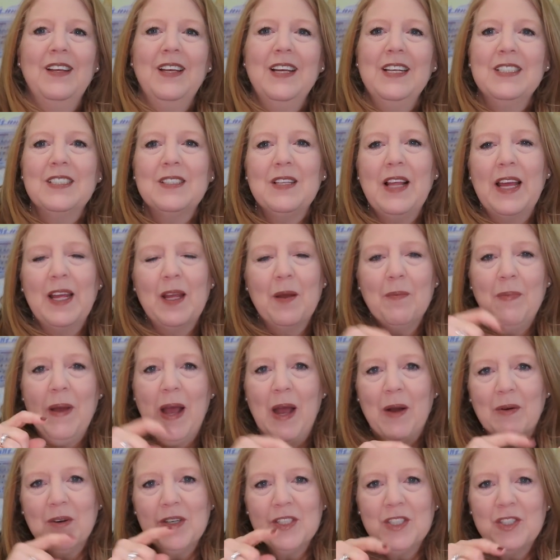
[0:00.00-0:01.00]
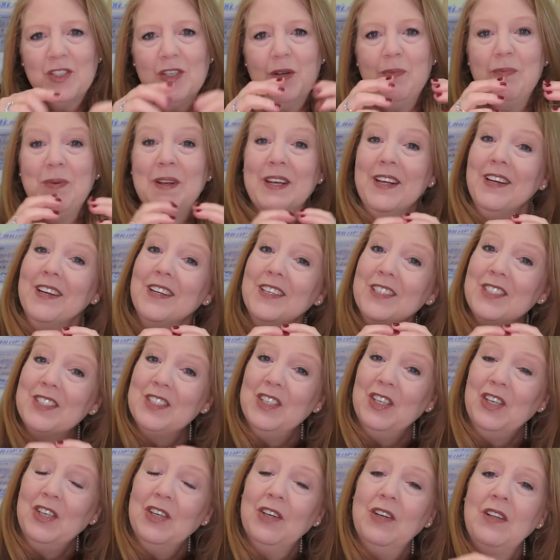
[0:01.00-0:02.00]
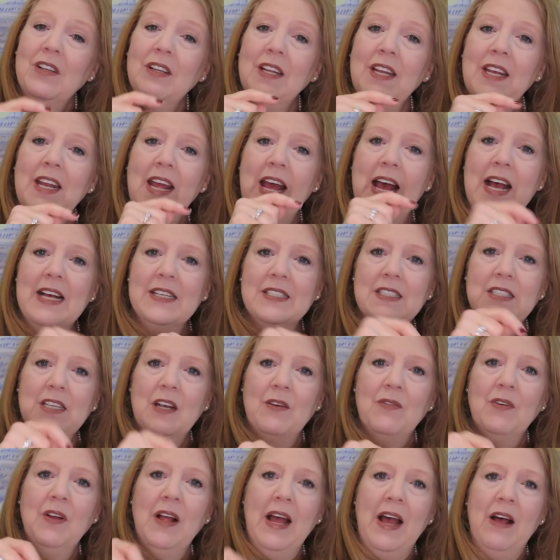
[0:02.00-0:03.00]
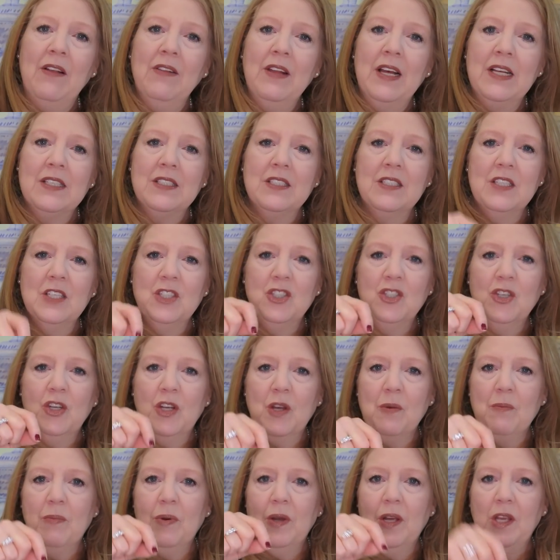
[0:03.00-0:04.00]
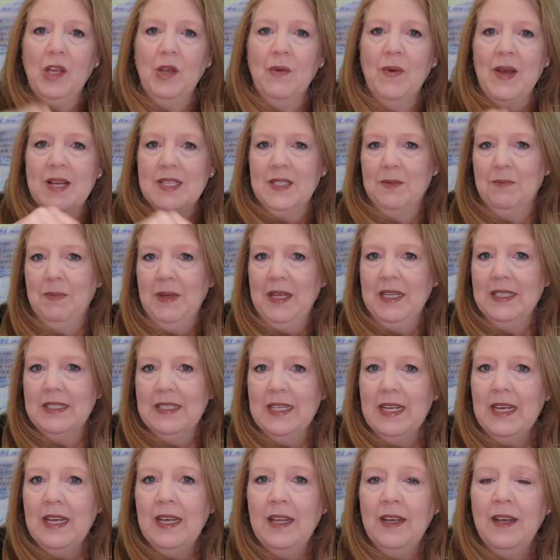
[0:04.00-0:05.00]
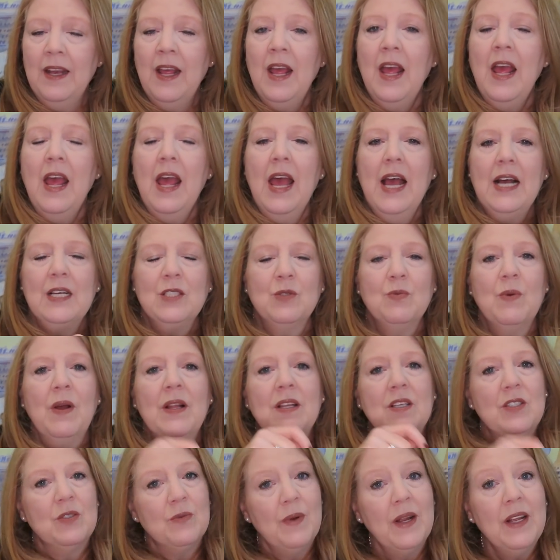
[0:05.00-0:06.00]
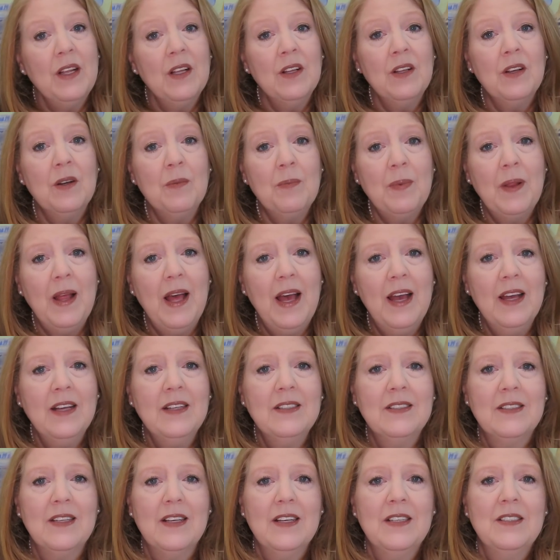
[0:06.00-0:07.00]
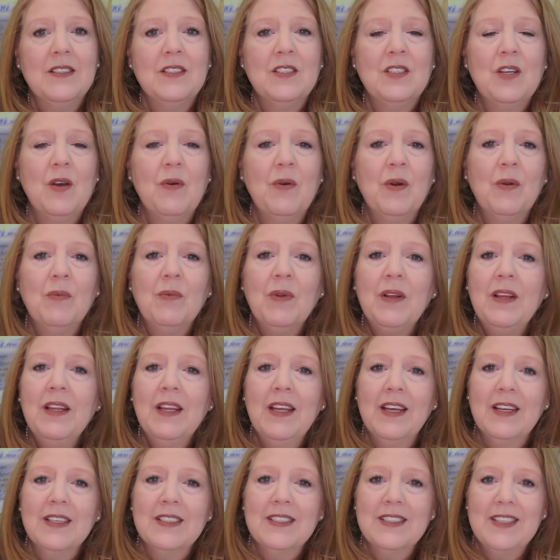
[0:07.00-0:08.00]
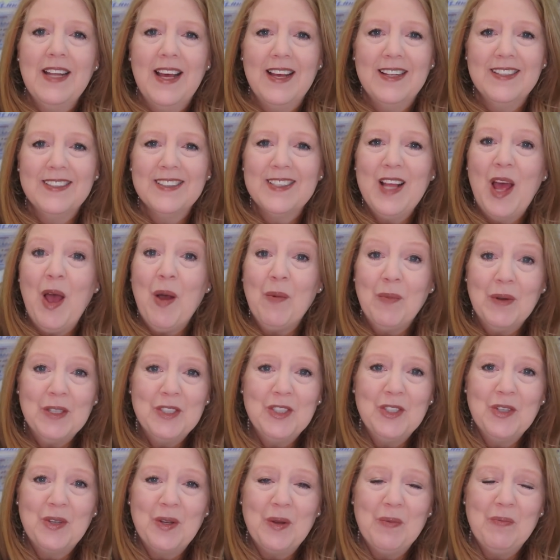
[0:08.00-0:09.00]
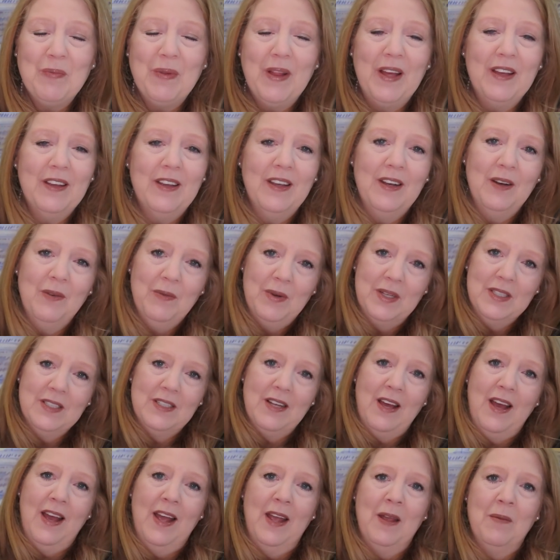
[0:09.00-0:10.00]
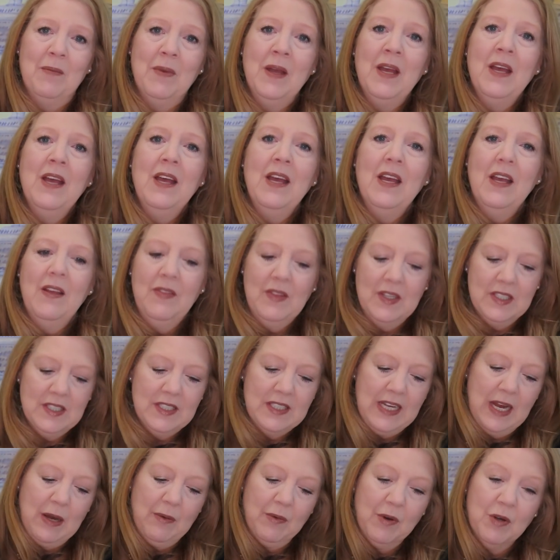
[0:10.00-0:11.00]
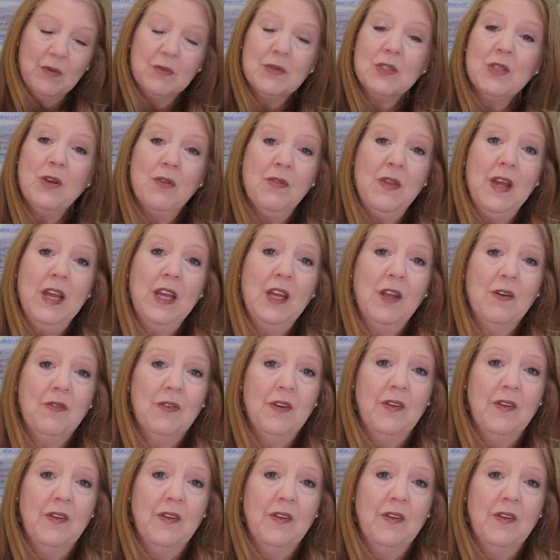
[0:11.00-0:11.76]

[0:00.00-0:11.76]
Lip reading: it's like a power strip, but in a circle, and it has several outlets that you can put USBs in, as well as regular plugs, and so it really extends how much you can plug in at one time in the stateroom. So thank you